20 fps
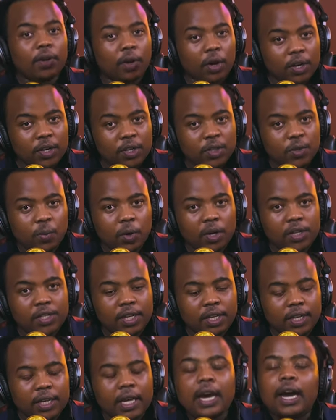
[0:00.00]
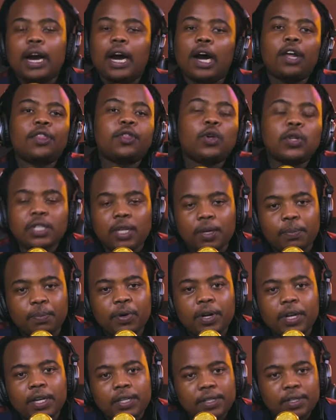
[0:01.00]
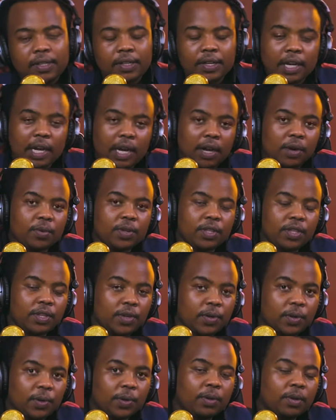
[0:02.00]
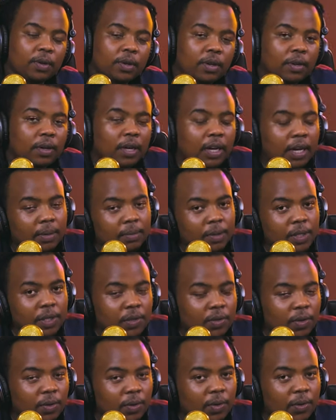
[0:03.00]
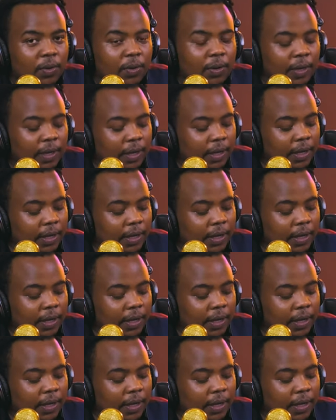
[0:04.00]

God is watching. Our thoughts and prayers are with you, Mrs. Lungu.